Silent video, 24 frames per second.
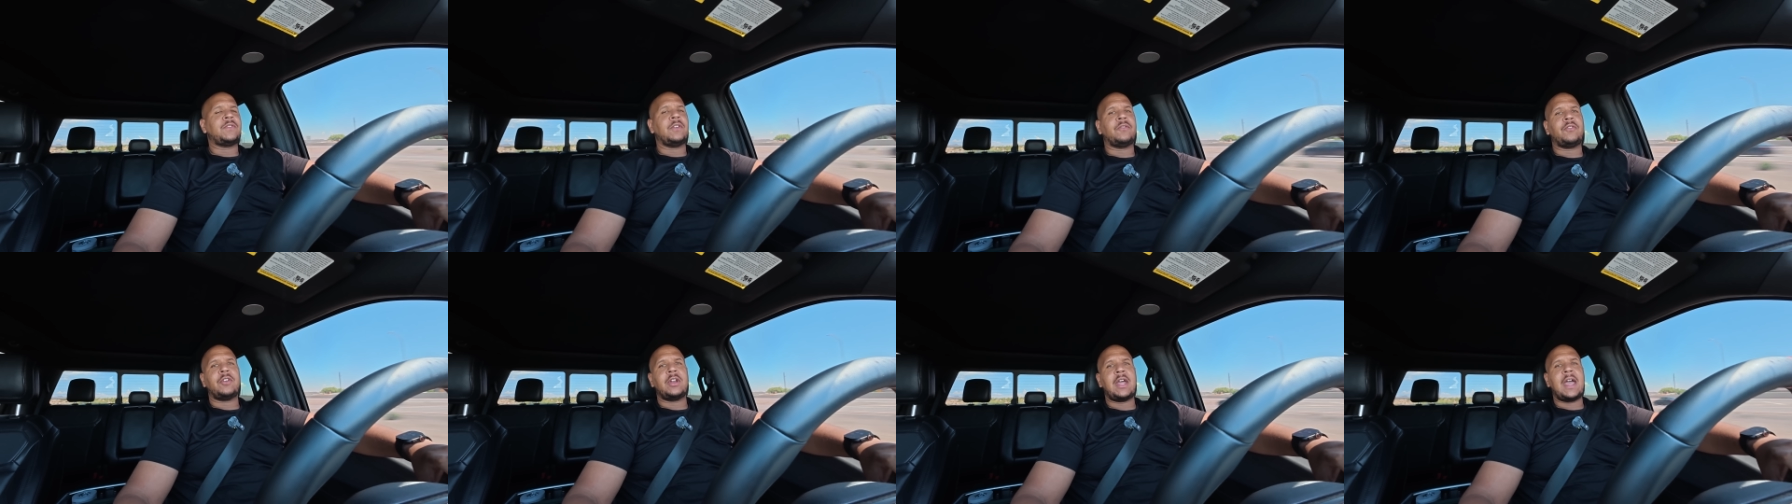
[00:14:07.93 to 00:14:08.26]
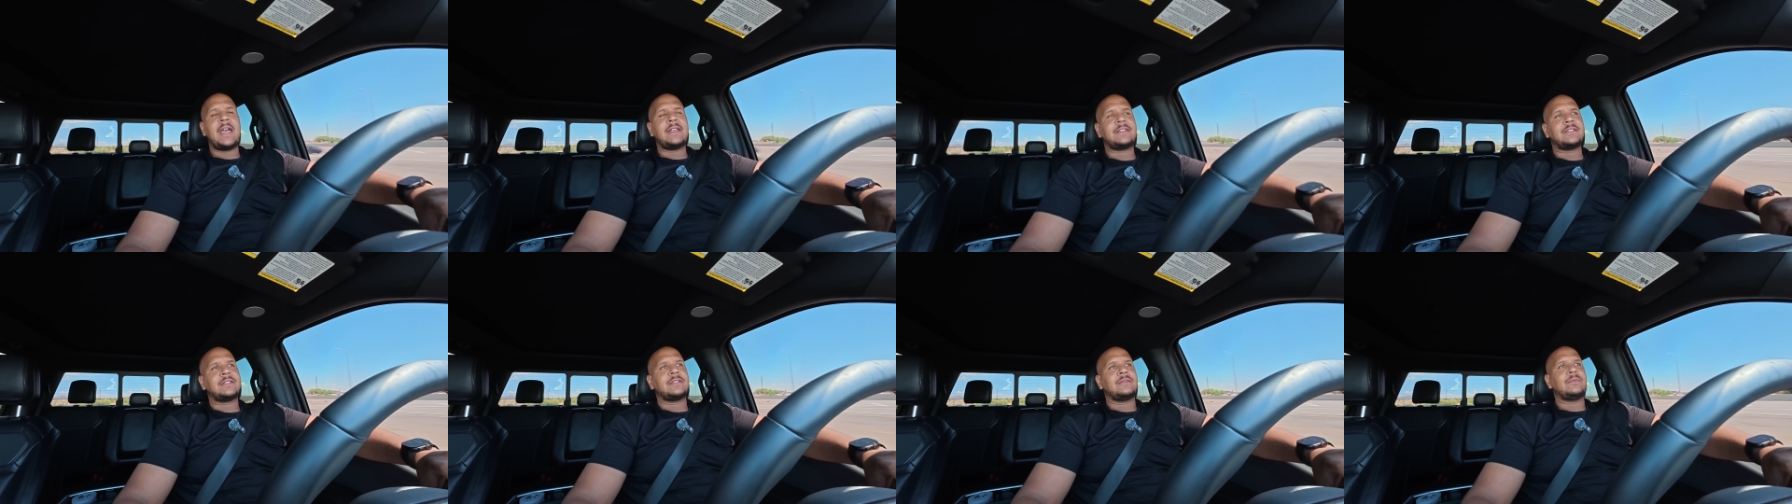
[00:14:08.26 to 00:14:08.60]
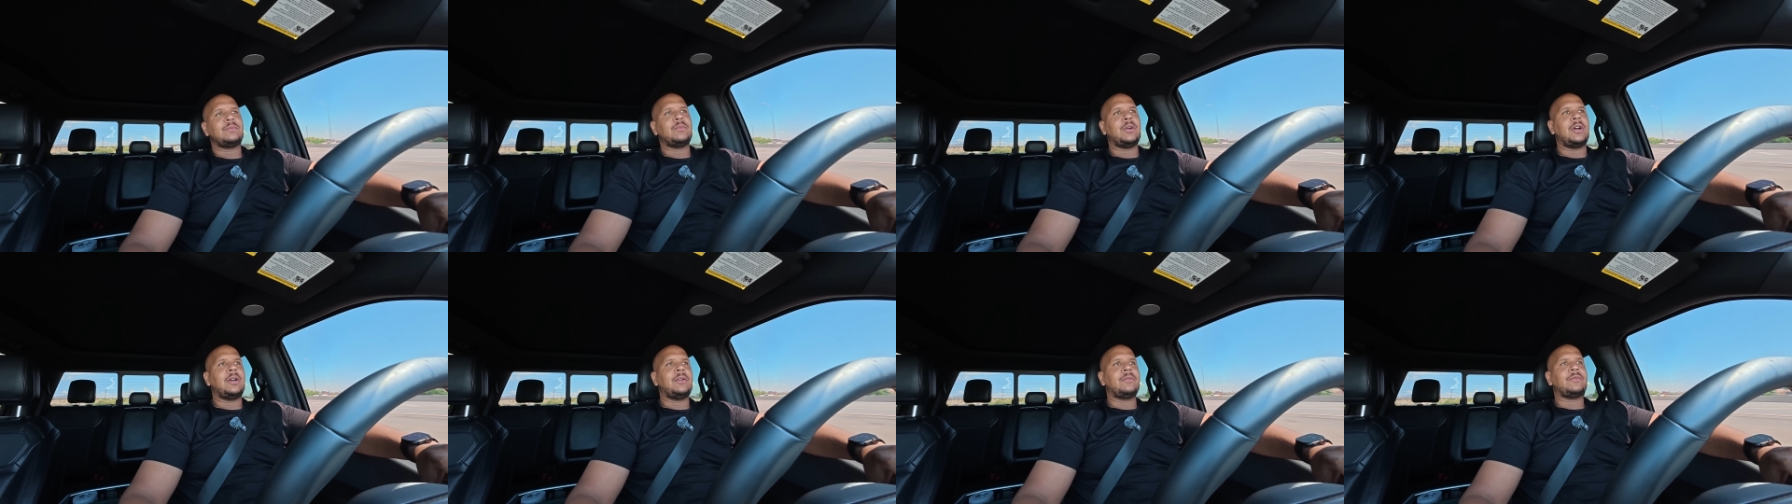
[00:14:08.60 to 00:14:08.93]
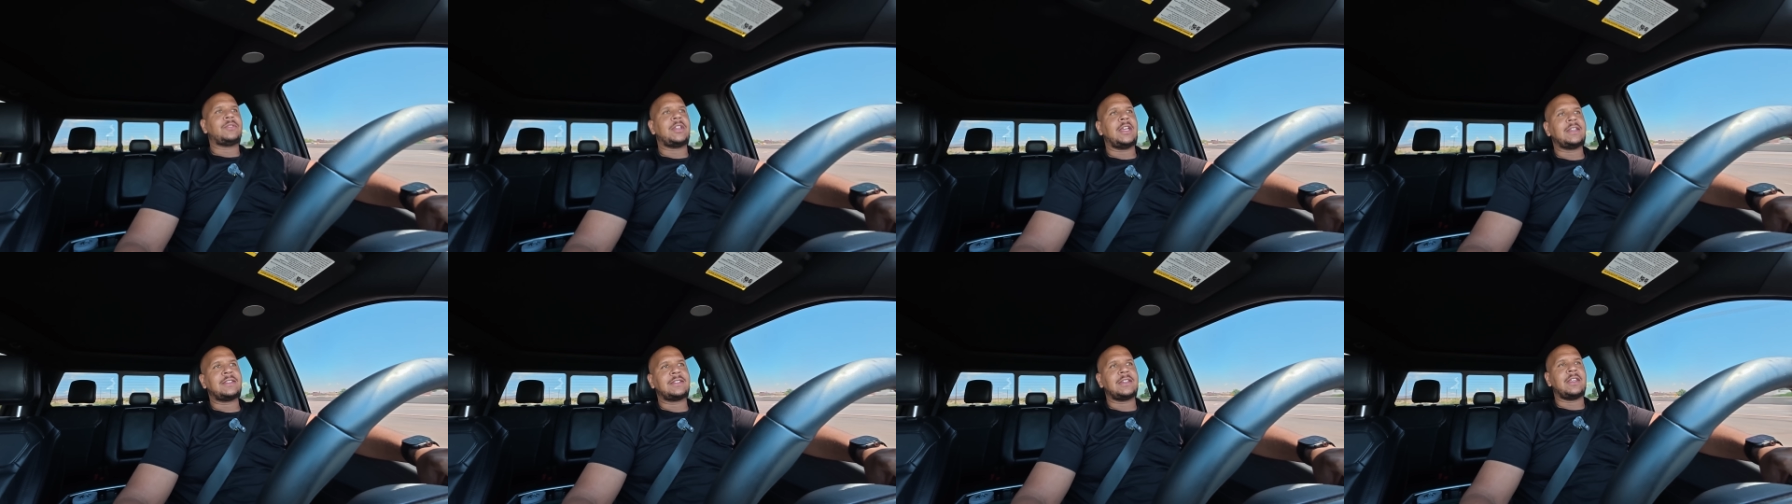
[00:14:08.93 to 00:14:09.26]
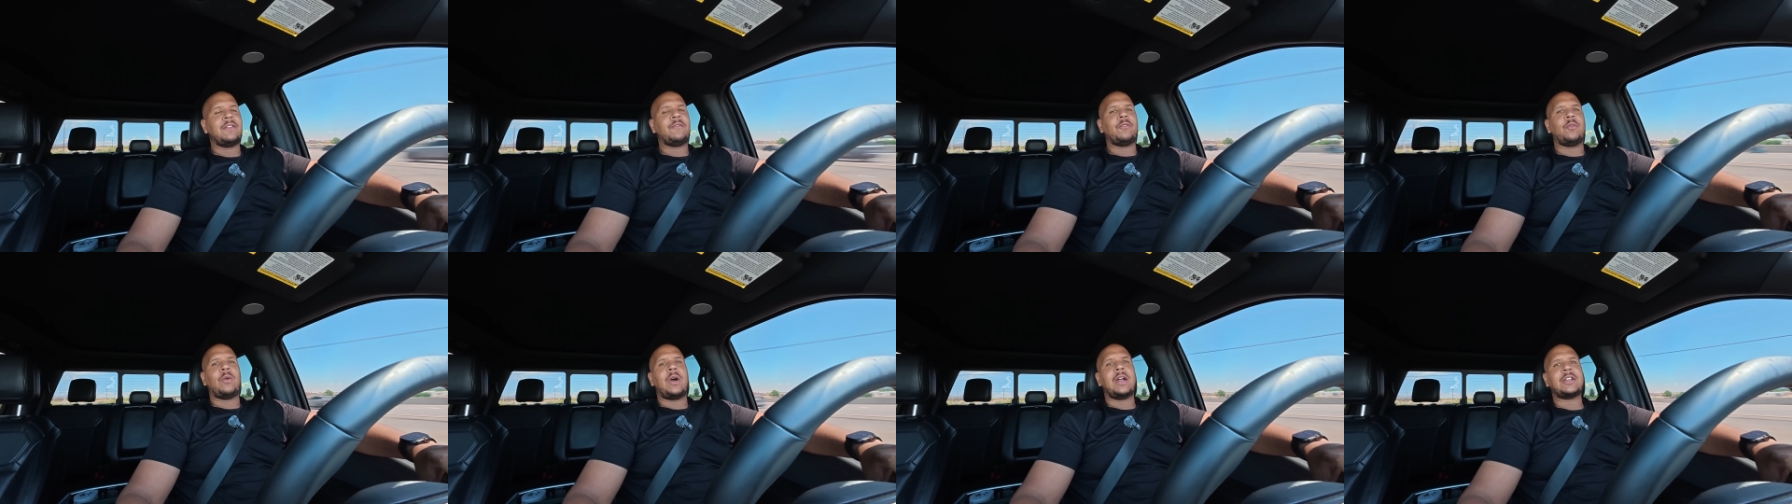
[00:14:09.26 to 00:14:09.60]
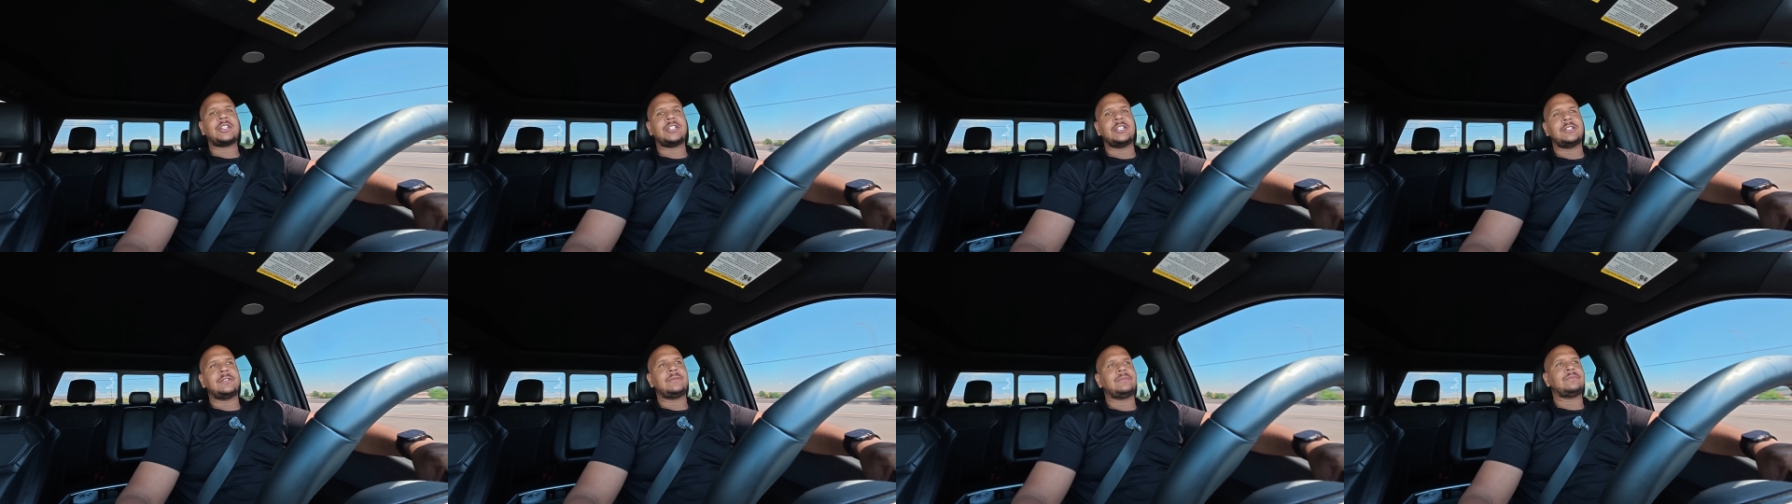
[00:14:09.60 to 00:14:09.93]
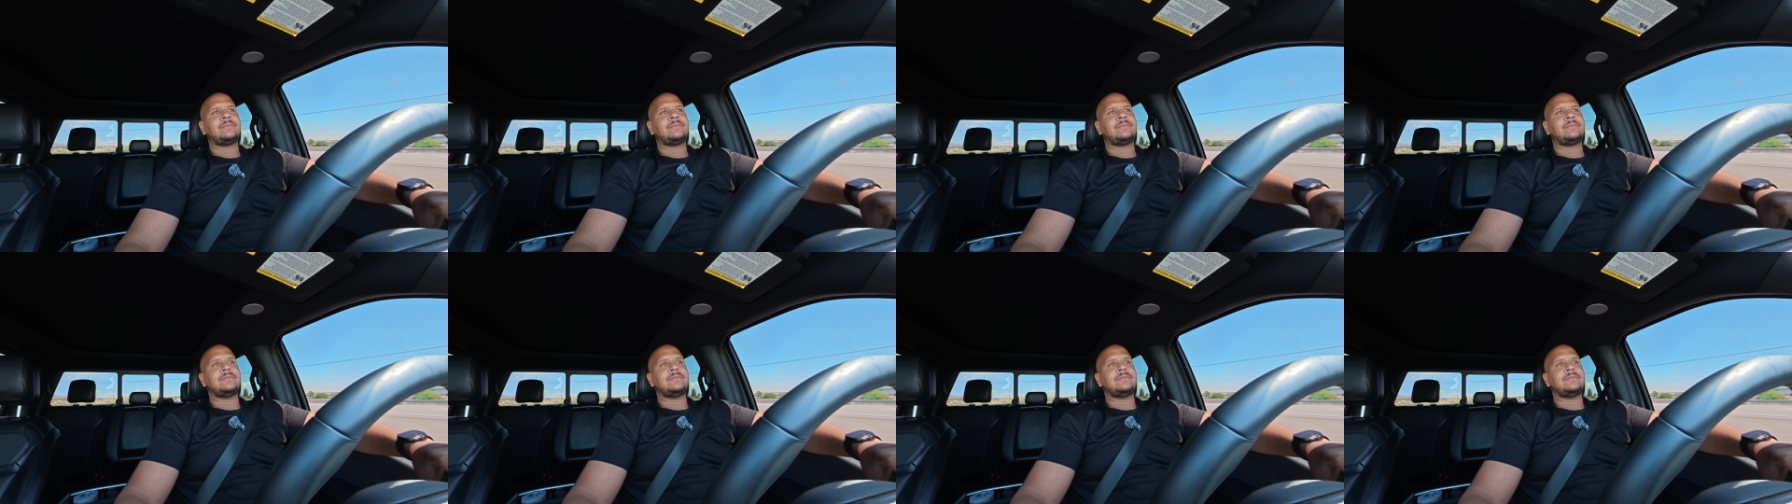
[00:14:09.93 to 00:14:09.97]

feel free to ask. But thanks again for watching.